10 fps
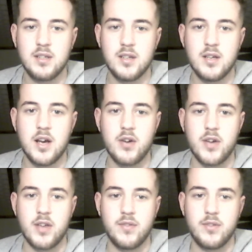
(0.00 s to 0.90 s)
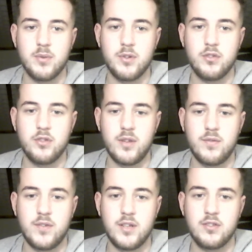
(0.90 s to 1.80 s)
Okay, this one, I
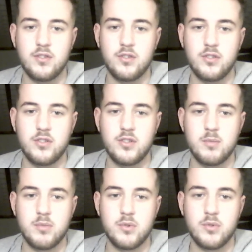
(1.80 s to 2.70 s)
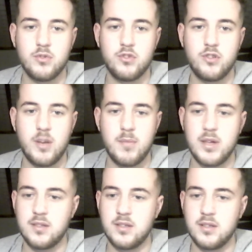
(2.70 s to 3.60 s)
think this is just a simple
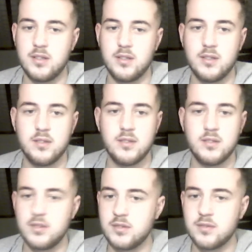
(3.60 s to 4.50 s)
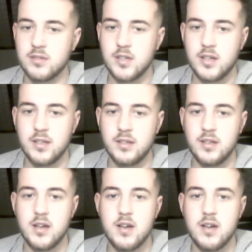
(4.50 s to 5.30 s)
checkmating idea.